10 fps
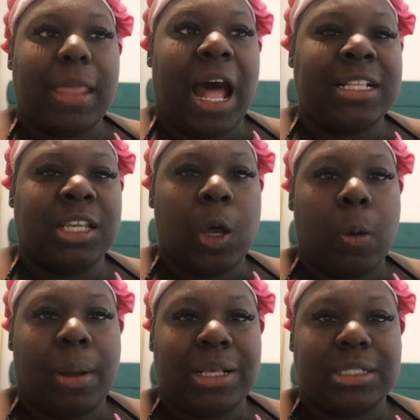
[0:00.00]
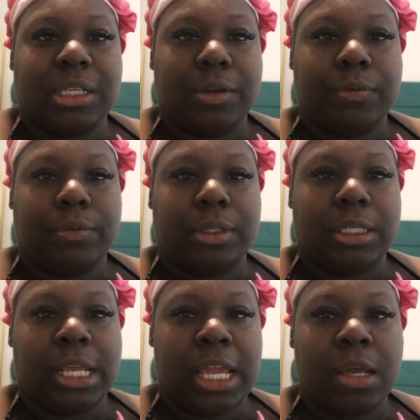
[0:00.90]
I told myself the
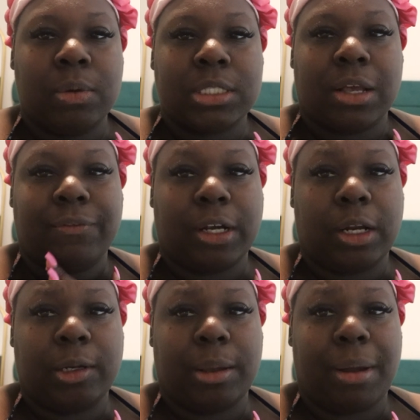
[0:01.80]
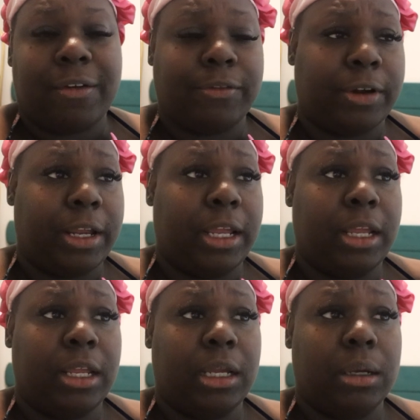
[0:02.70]
day it was confirmed that my
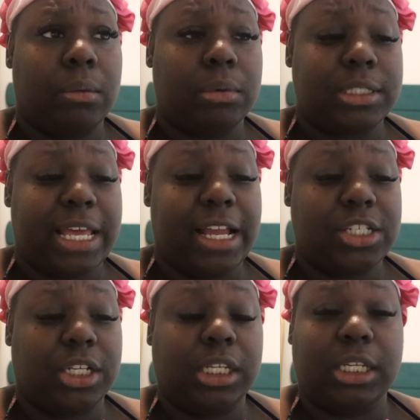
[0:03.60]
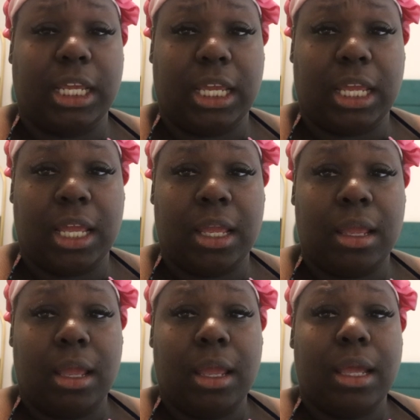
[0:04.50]
friend was actually dead,
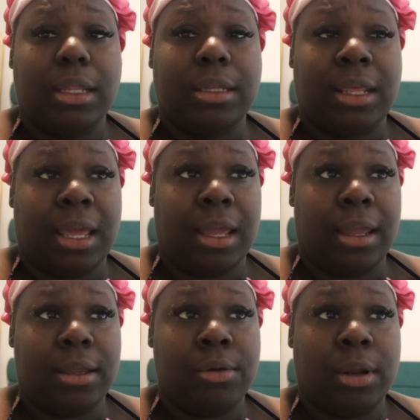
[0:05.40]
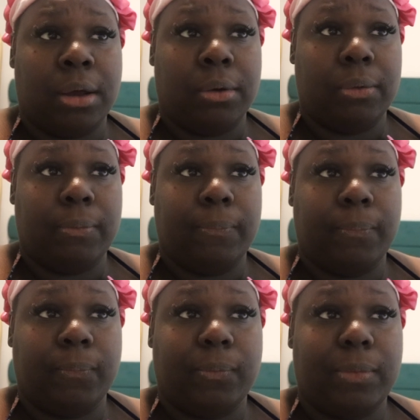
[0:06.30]
that, you know,
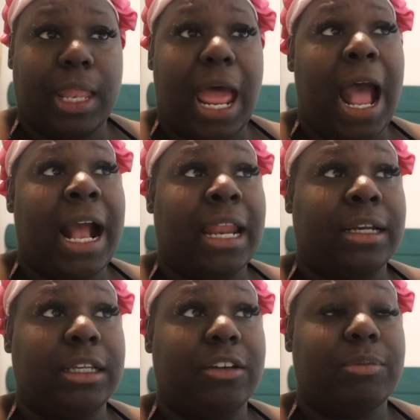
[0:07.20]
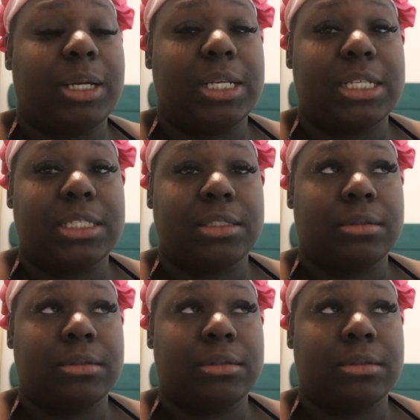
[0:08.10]
I gotta live because